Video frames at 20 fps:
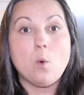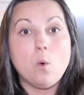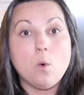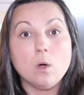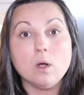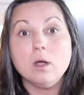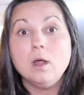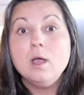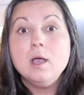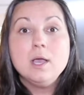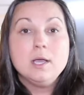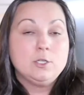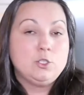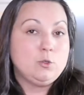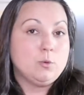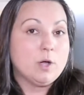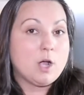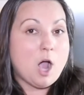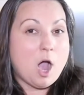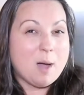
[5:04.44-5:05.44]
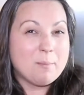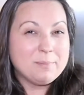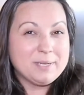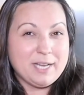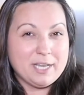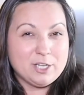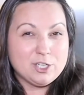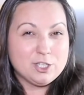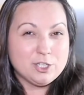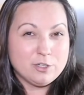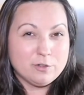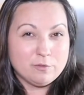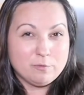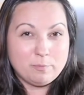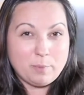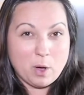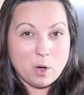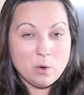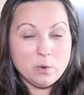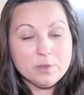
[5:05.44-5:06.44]
or do a combination of
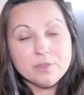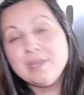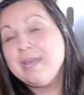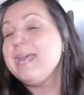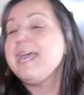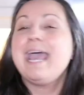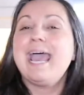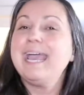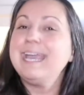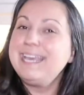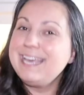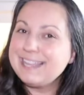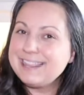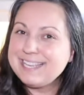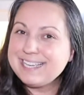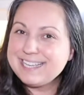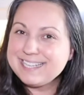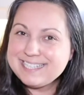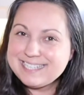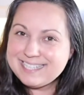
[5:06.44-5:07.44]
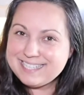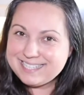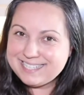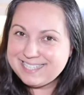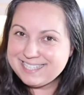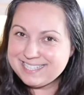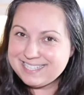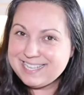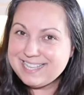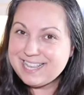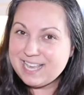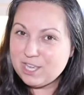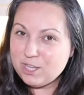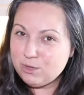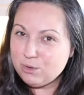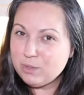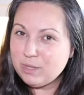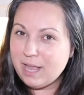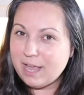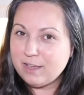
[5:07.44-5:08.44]
both and get the consistency that
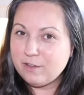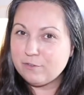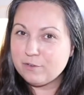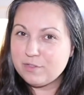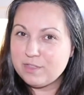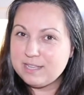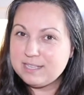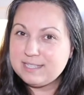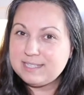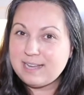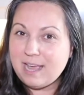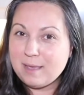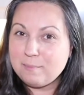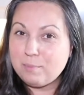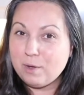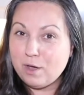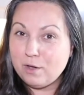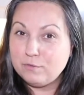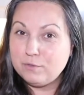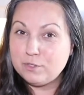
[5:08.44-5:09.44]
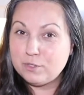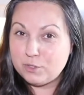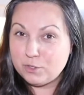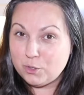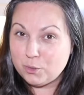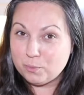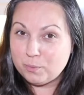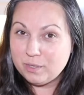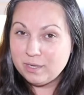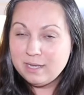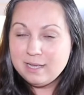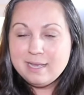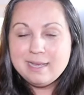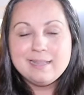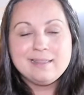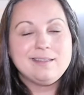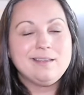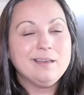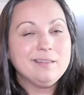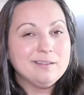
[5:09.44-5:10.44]
you like for this type of soup.
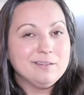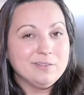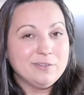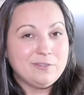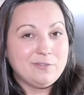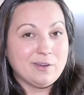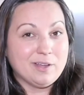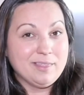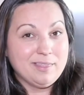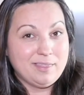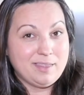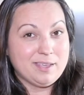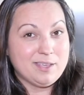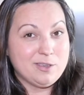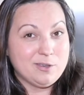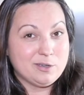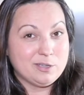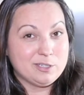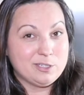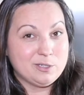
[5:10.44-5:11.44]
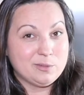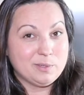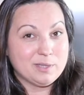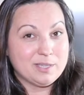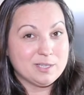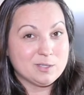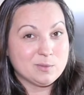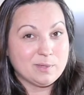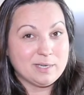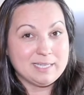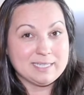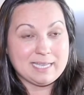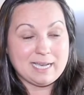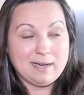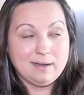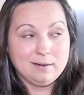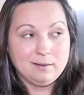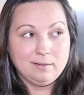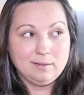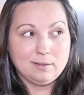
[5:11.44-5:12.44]
The other fun thing you could do with this one is
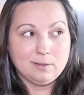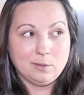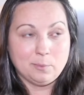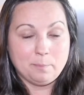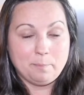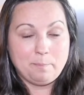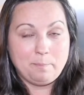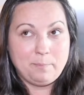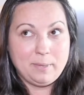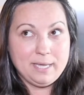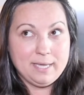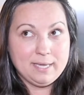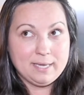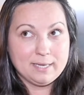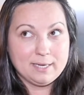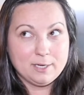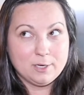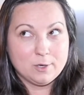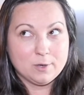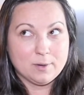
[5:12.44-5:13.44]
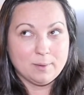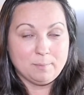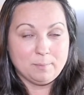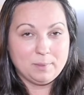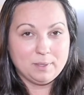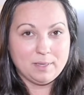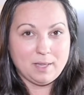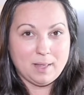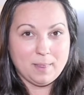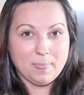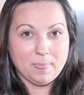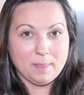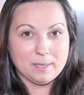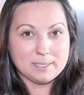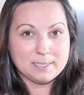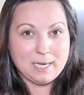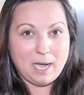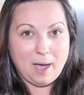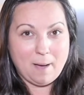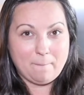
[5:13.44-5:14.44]
add a little bacon crumble on the
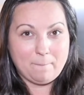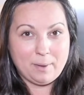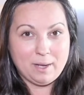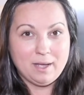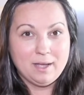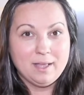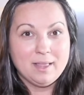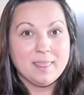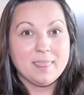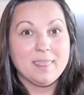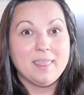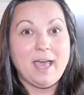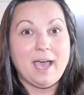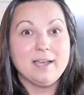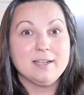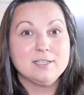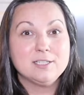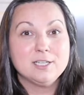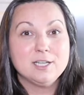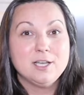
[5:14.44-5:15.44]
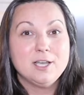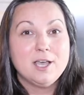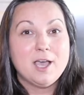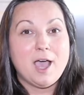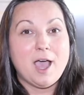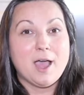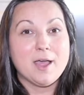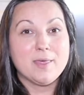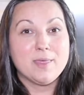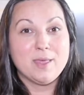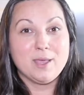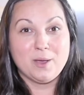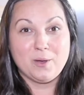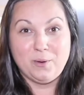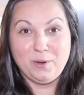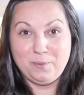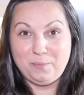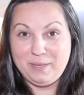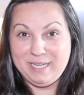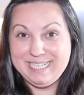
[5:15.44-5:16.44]
top. That, I
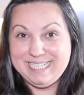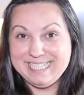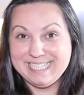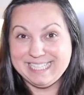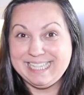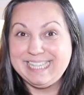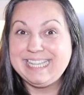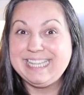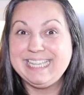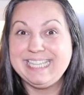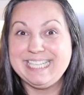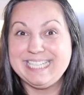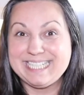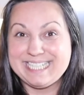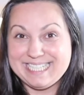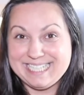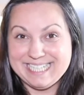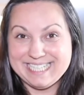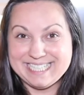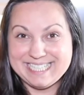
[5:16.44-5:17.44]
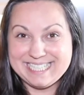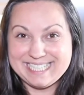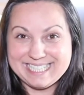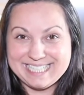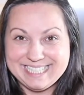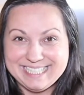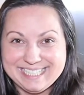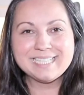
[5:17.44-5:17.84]
think, would be delicious.